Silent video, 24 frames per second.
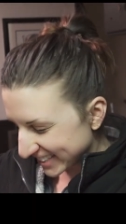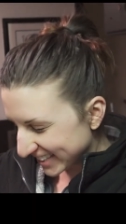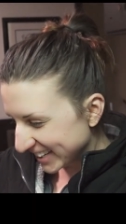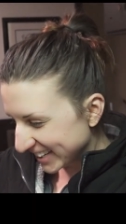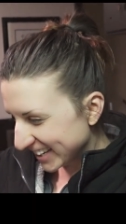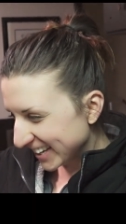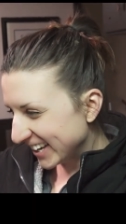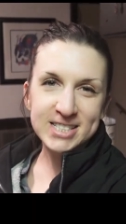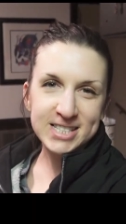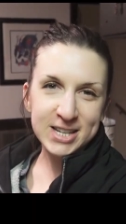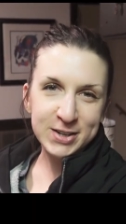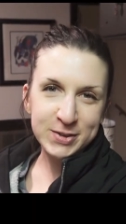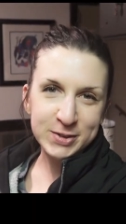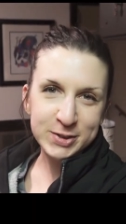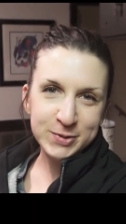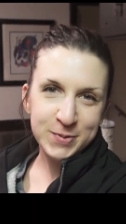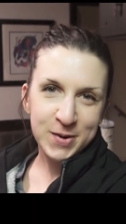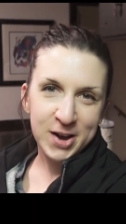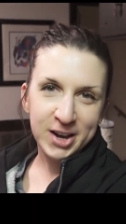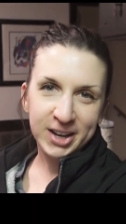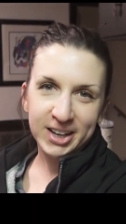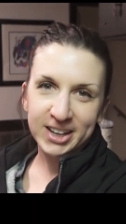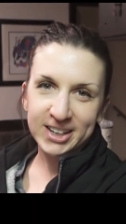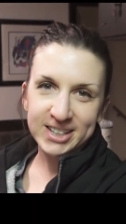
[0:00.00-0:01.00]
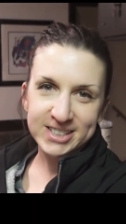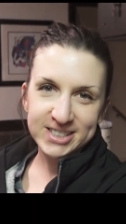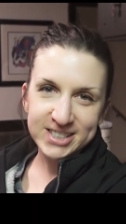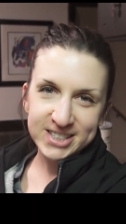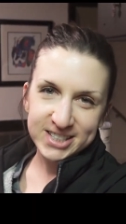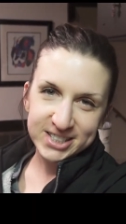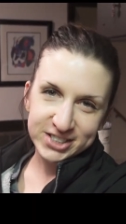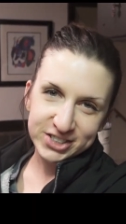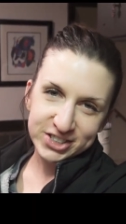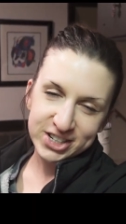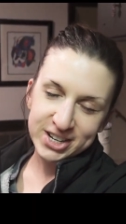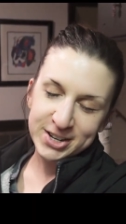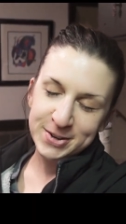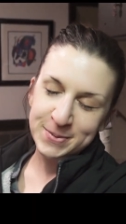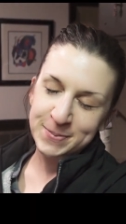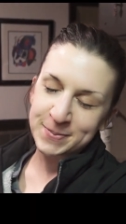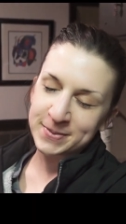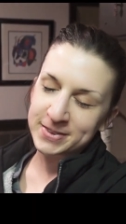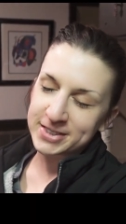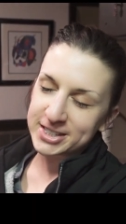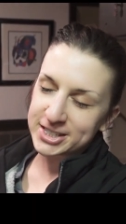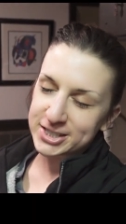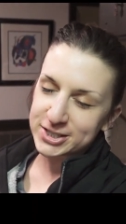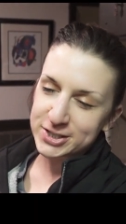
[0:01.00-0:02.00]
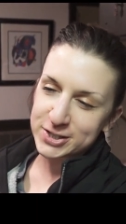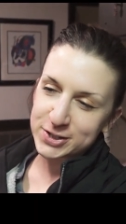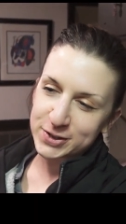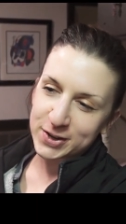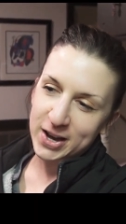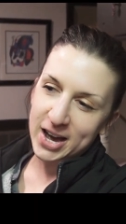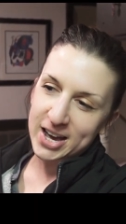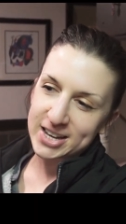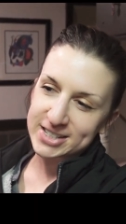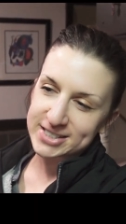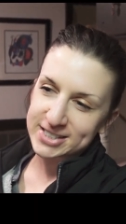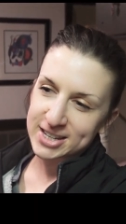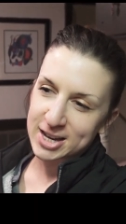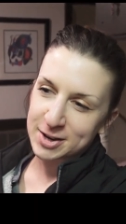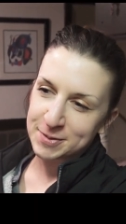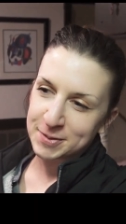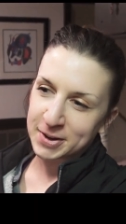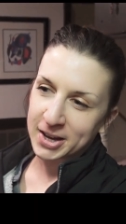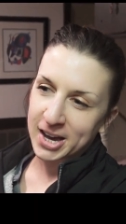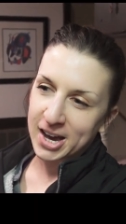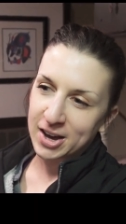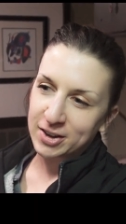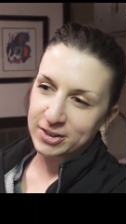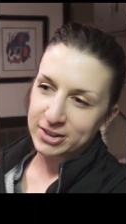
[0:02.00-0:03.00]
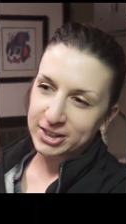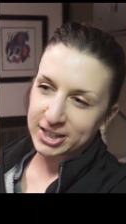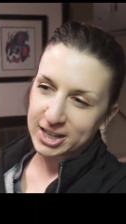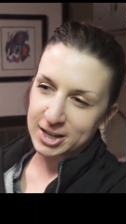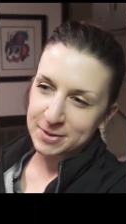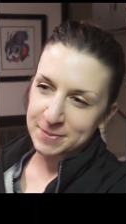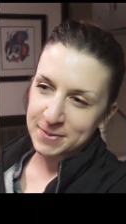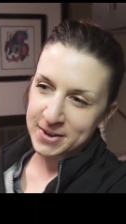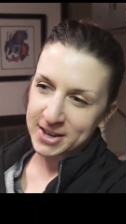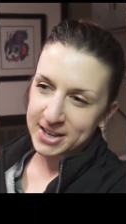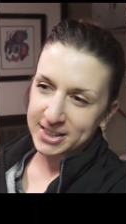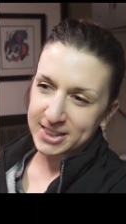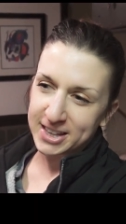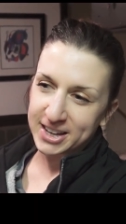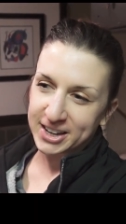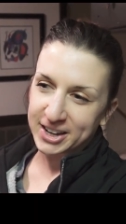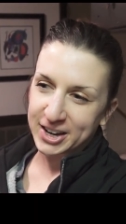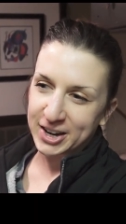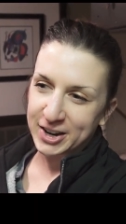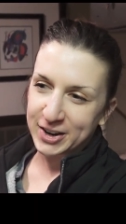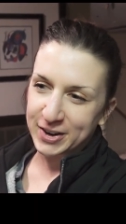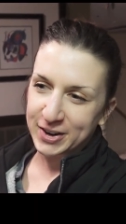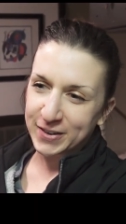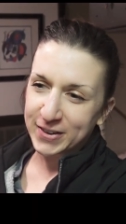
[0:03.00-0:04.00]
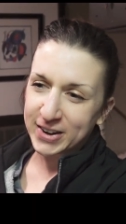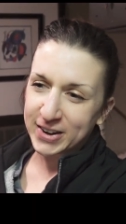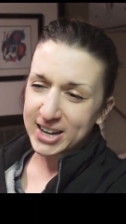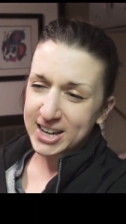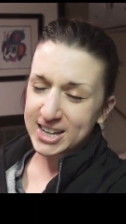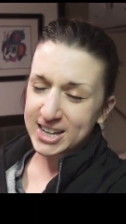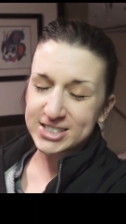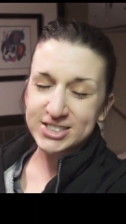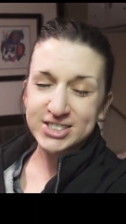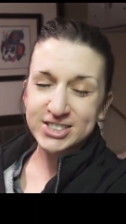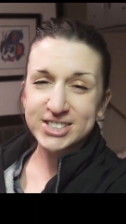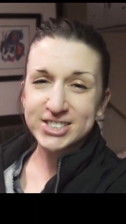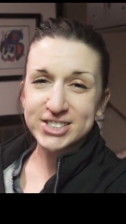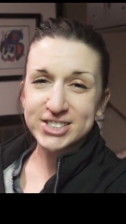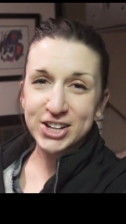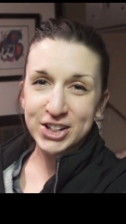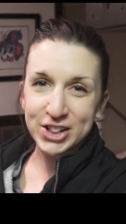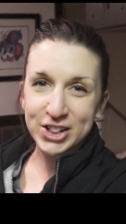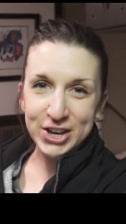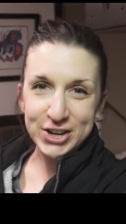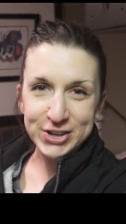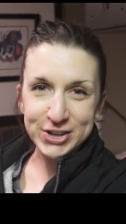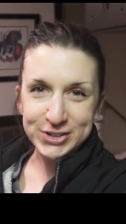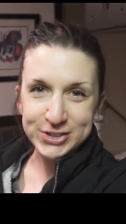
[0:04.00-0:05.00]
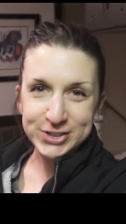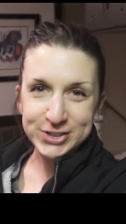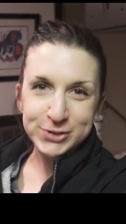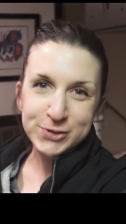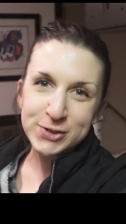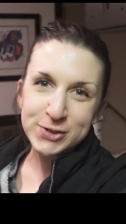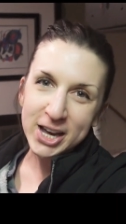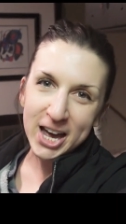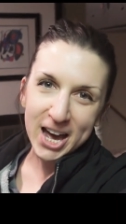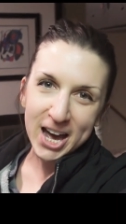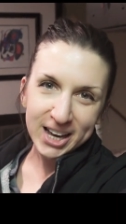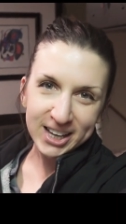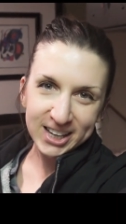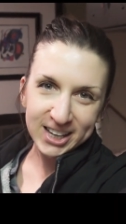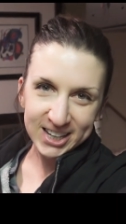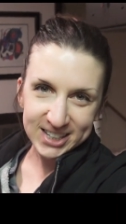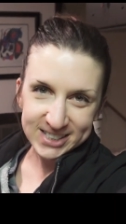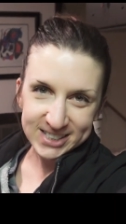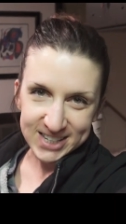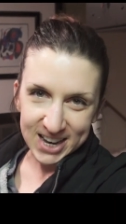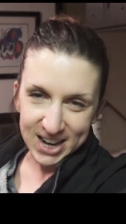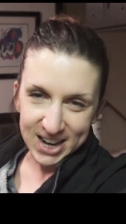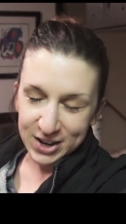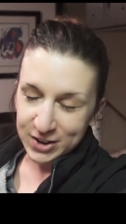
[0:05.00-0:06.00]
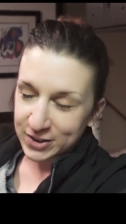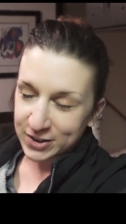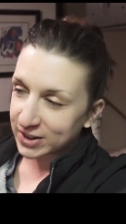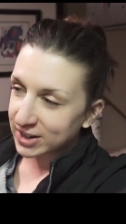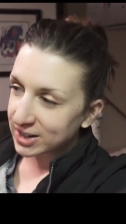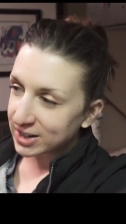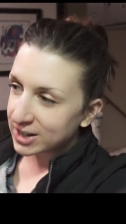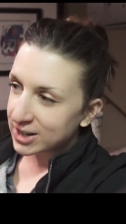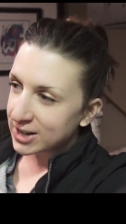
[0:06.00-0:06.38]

As I was walking into the gym, these two guys coming out look at me and they go, "It just closed, we got kicked out."